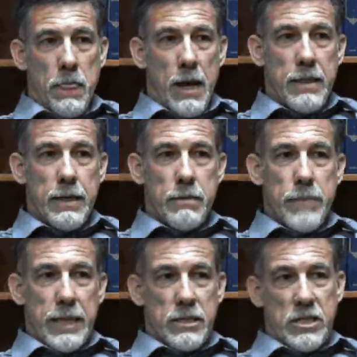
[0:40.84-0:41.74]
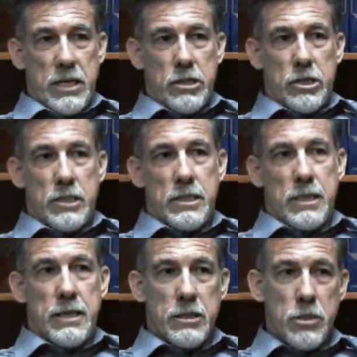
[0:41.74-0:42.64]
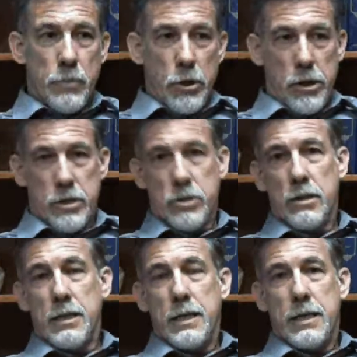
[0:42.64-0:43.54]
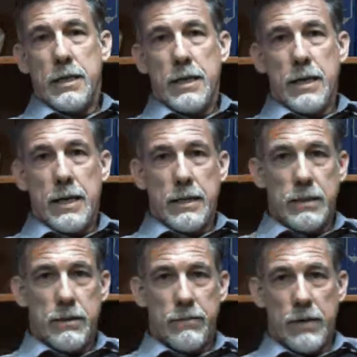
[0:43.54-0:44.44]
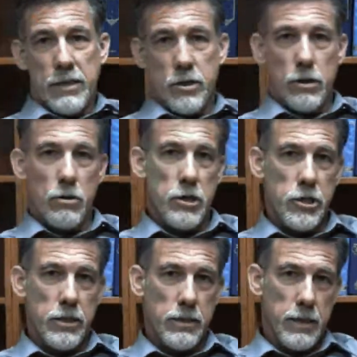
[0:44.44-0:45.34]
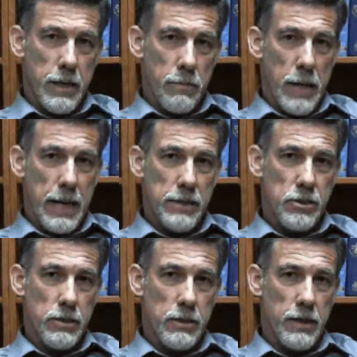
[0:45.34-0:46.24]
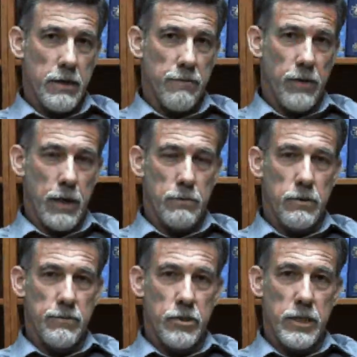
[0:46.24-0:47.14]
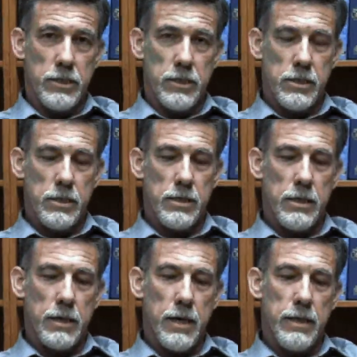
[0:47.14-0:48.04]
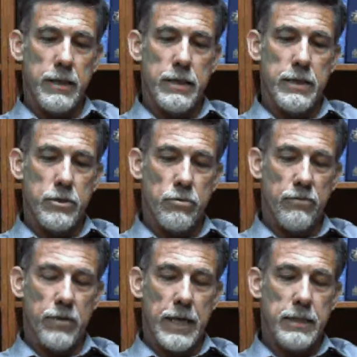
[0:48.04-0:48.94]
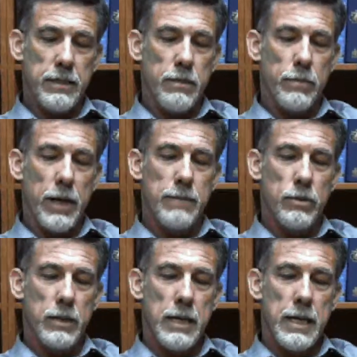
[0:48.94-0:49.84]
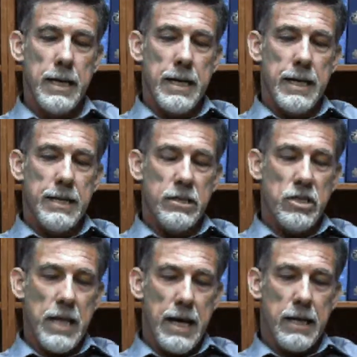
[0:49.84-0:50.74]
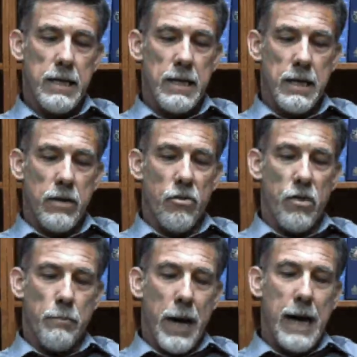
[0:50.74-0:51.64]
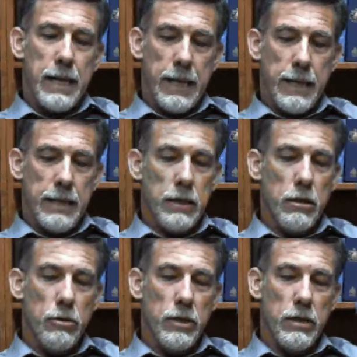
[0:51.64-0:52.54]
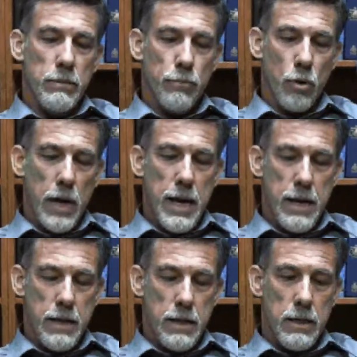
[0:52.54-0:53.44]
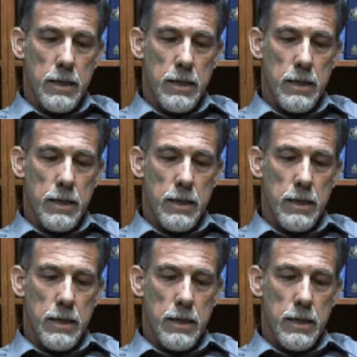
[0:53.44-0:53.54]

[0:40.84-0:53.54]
I think it makes sense experientially, and as a Christian and a pastor and a follower of Jesus, I think is reflected in the Bible, is that the body, including the brain,